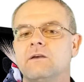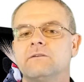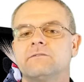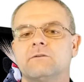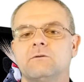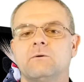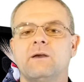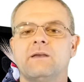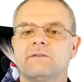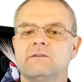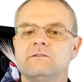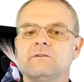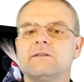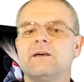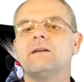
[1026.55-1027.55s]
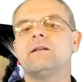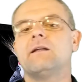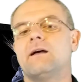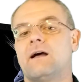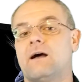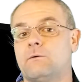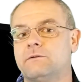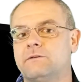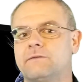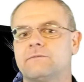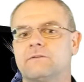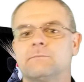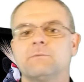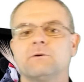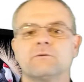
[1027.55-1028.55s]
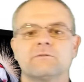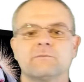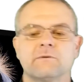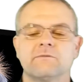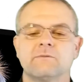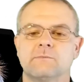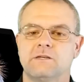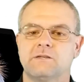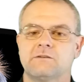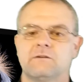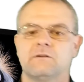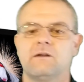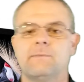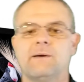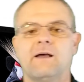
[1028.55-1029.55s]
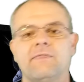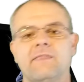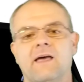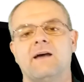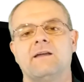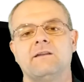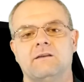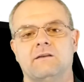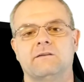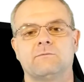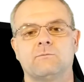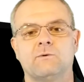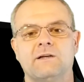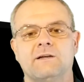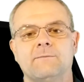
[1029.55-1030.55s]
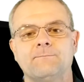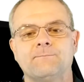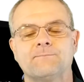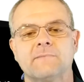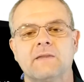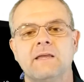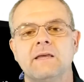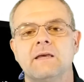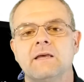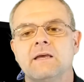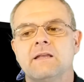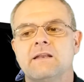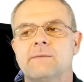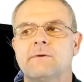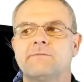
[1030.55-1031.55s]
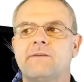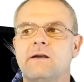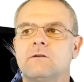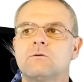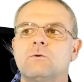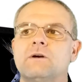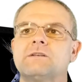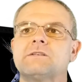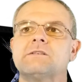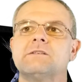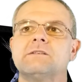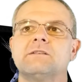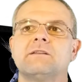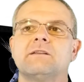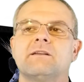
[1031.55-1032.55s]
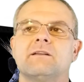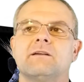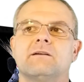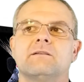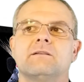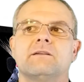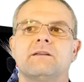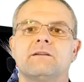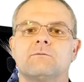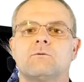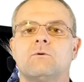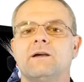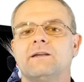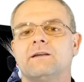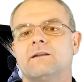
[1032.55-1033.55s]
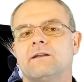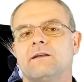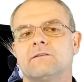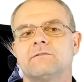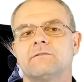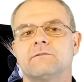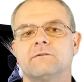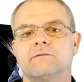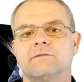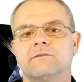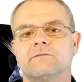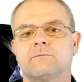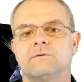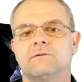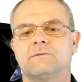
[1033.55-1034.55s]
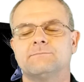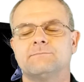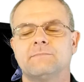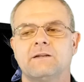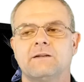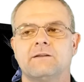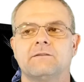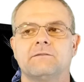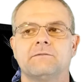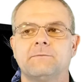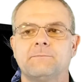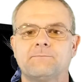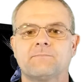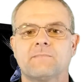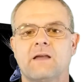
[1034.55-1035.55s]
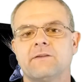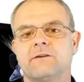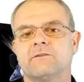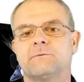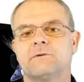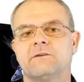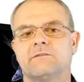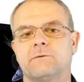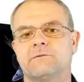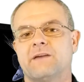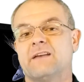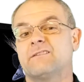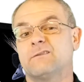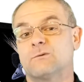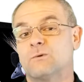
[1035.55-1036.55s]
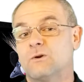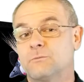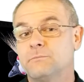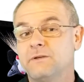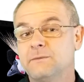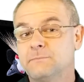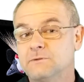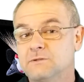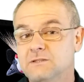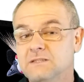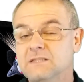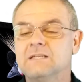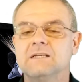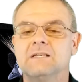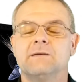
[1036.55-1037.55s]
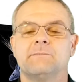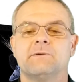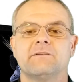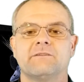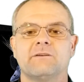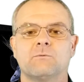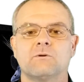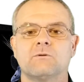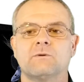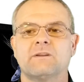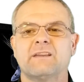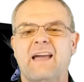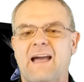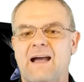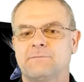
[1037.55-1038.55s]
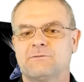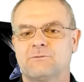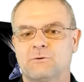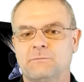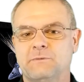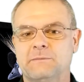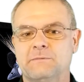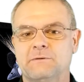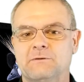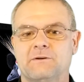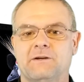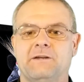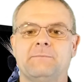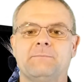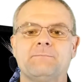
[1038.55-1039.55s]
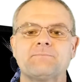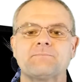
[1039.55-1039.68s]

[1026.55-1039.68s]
So as I do that, I will definitely post some information about that as well. Now, my final question, and I didn't quite get an answer on this one, and I think it's asking the wrong people, because they weren't really App Store people, right?